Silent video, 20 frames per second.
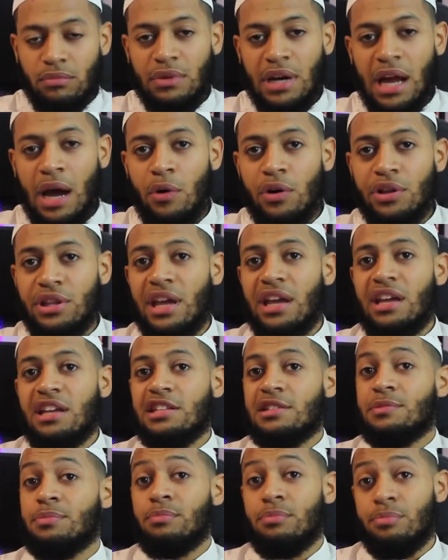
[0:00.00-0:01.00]

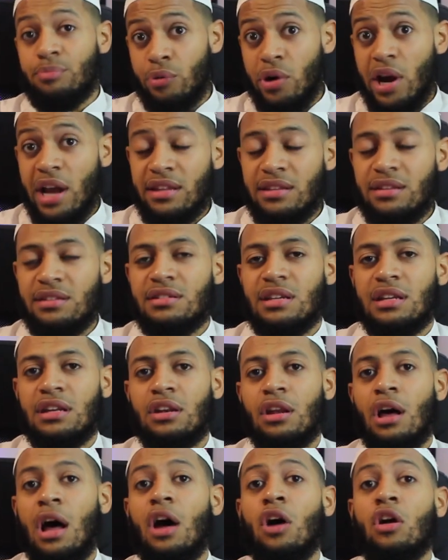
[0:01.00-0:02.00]
nowadays practice,
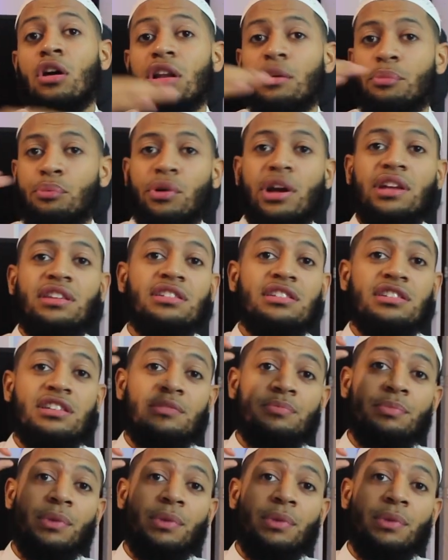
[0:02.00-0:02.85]
and not only practices,